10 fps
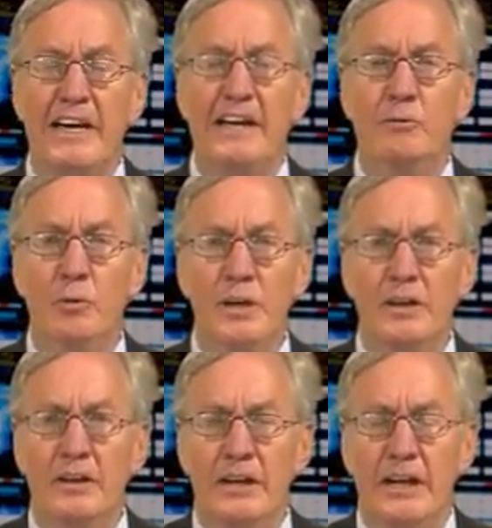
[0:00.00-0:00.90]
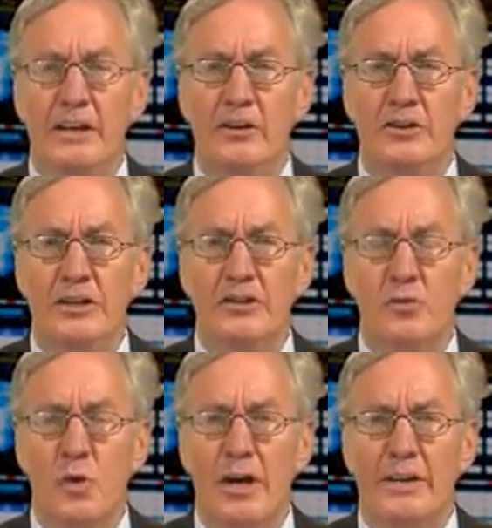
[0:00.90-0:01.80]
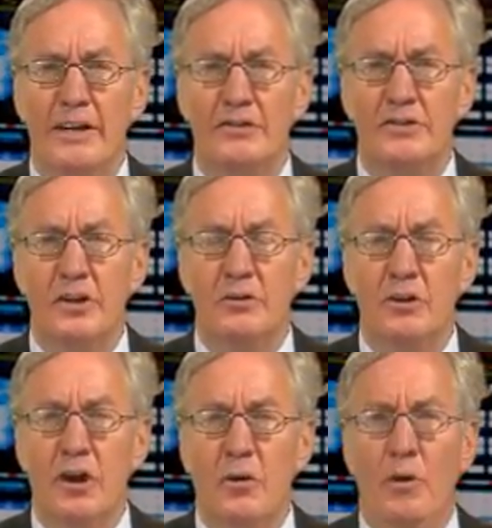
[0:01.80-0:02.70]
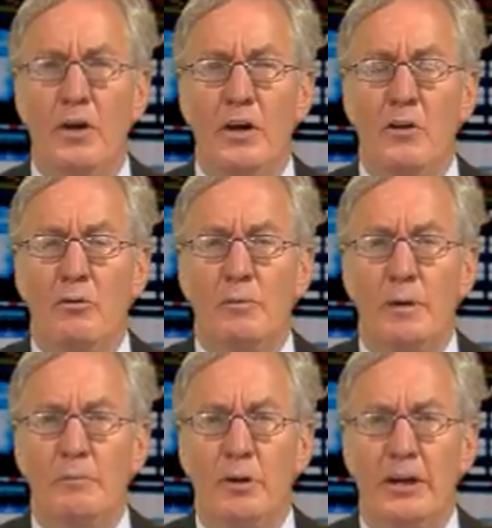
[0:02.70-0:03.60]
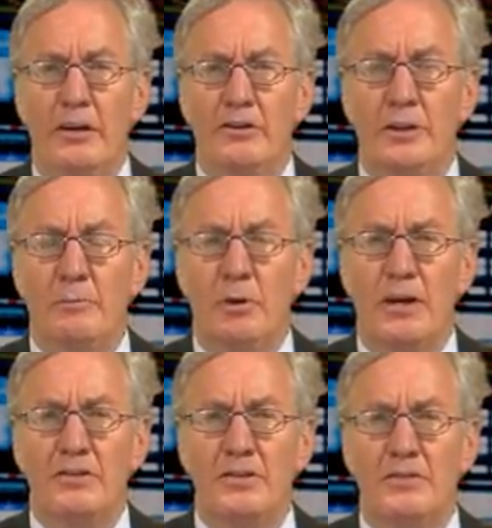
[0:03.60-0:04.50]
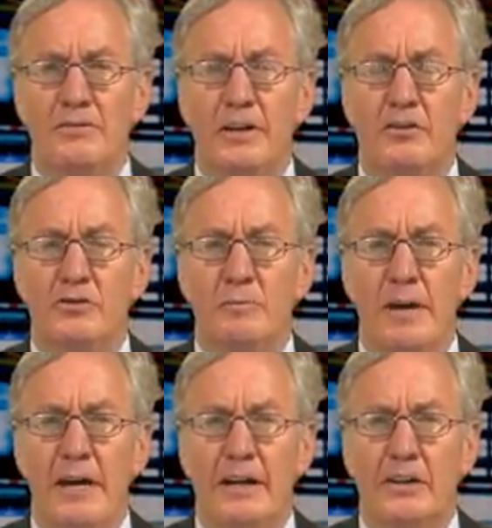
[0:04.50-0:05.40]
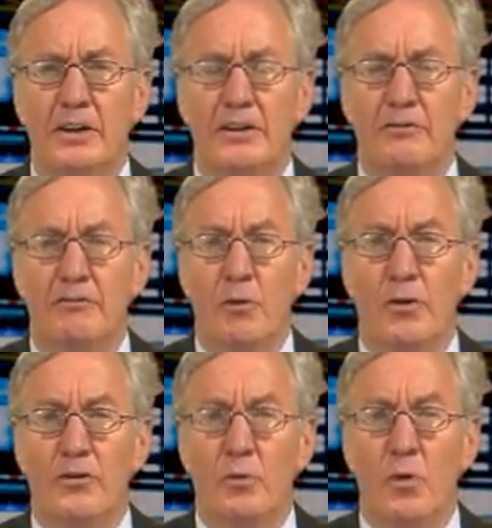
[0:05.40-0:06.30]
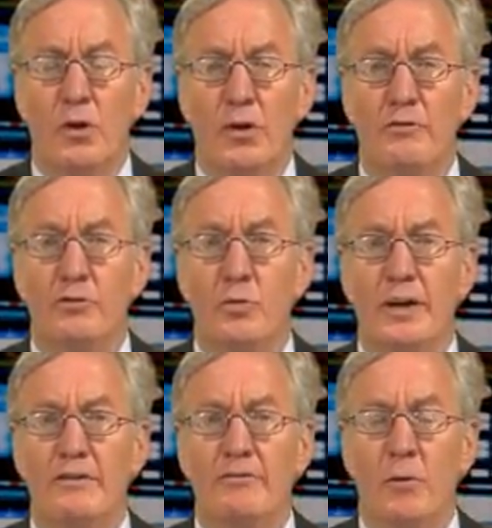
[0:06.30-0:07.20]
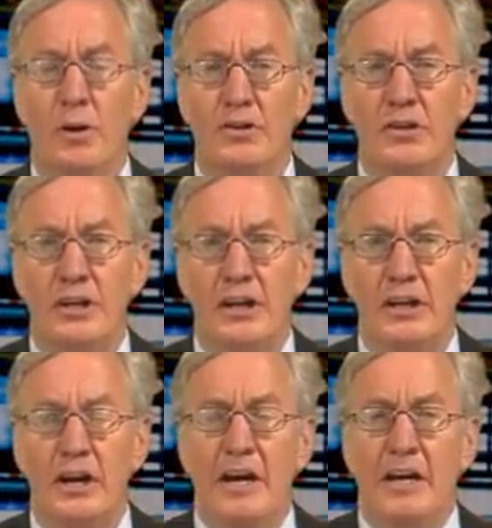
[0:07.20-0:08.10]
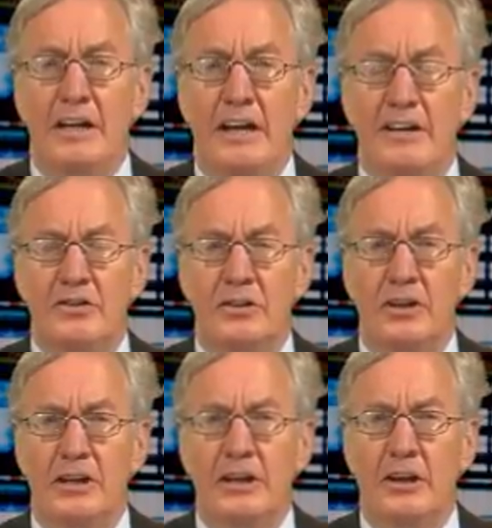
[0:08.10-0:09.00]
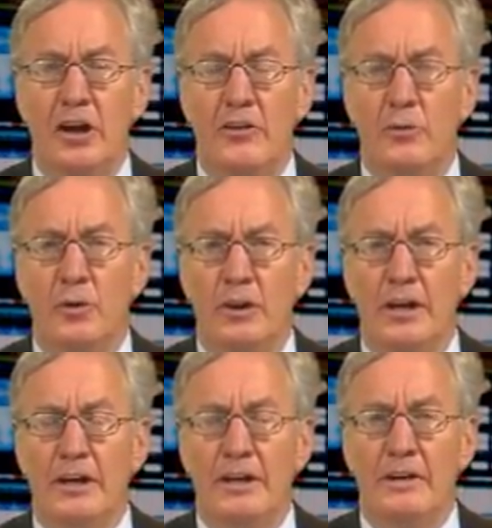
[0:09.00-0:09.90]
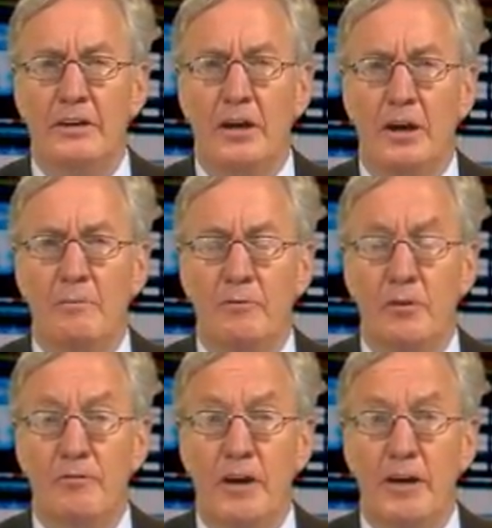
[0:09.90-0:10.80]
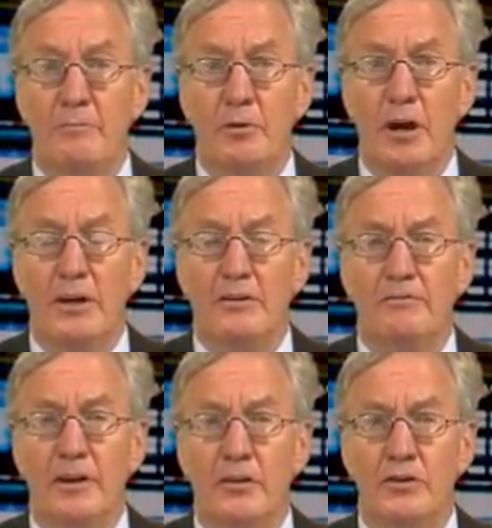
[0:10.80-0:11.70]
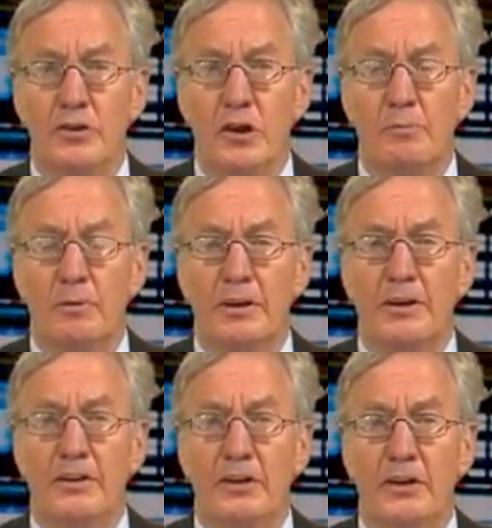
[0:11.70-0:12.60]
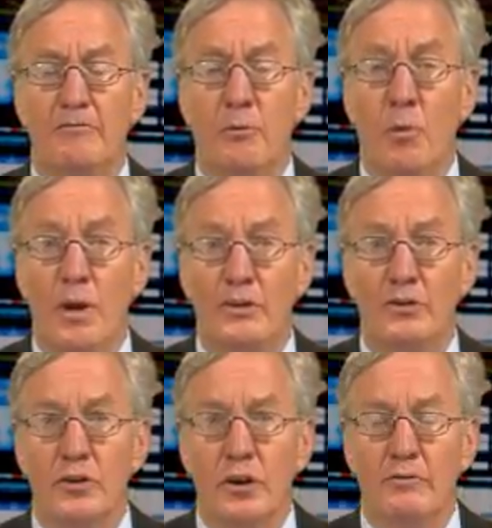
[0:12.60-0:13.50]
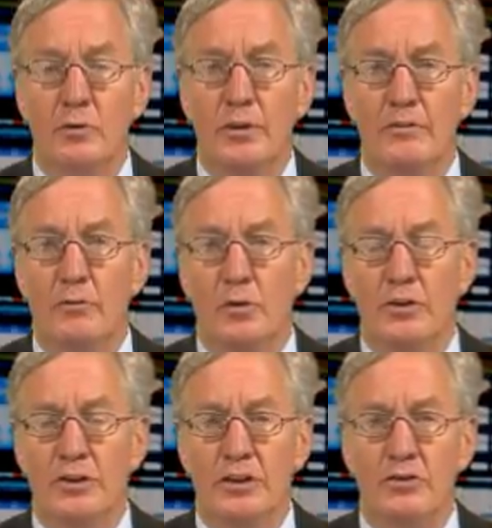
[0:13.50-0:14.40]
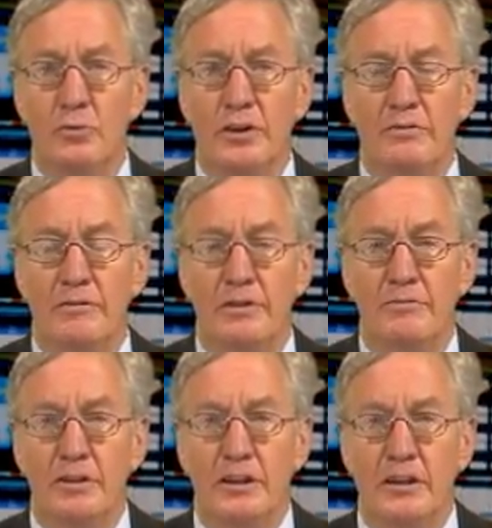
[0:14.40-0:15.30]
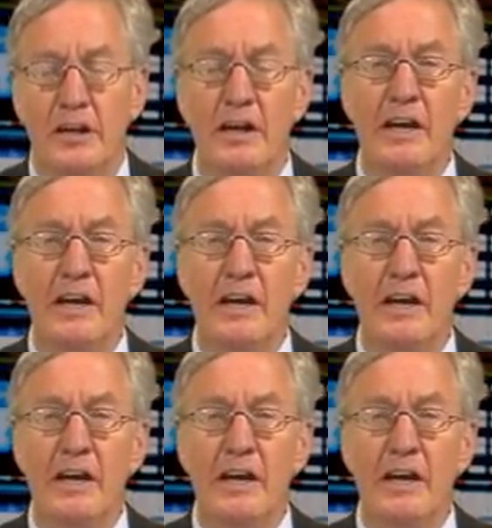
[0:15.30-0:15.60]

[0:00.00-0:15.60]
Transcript: And really, energy is why that's so low. Remember, energy prices fell dramatically in the fourth quarter of 2014. Gasoline and other related refined product fell sharply in the winter of 2014-2015.